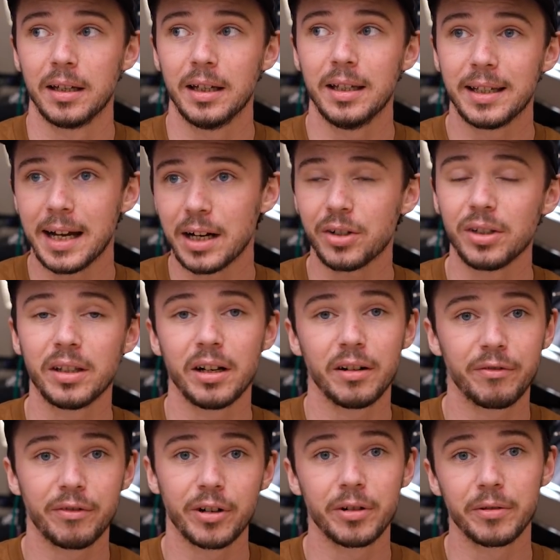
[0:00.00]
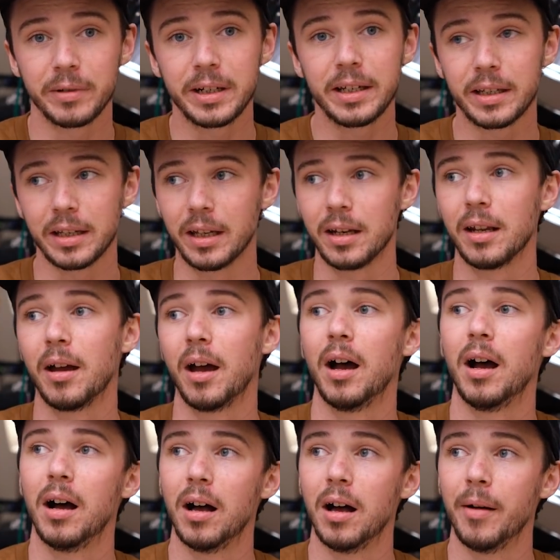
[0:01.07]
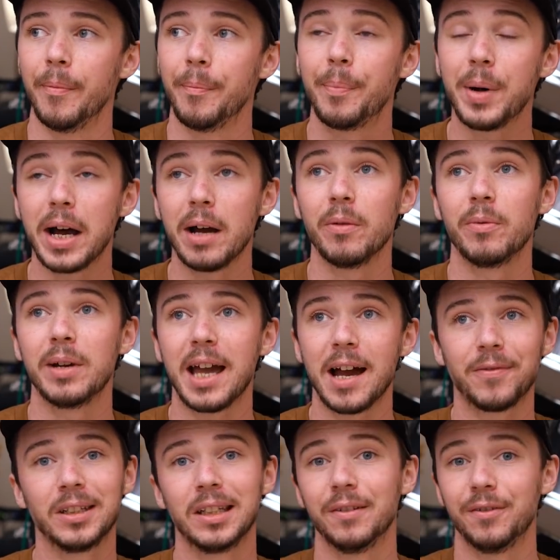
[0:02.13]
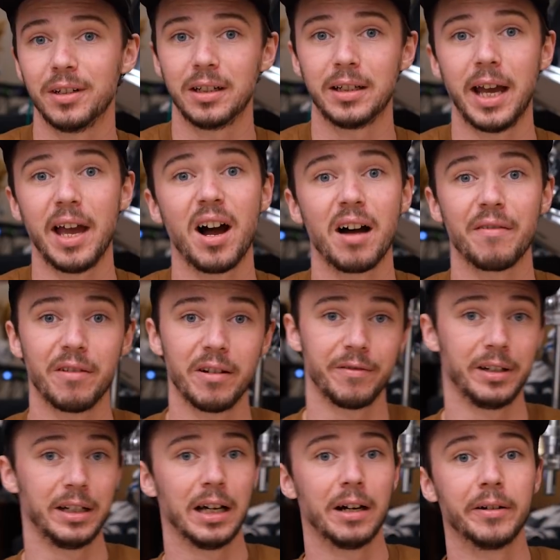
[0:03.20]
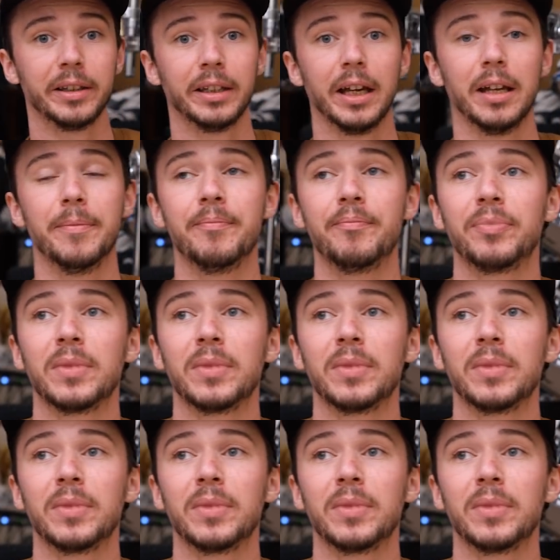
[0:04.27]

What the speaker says: is actually there for a reason, but we have to give it a day off every now and then,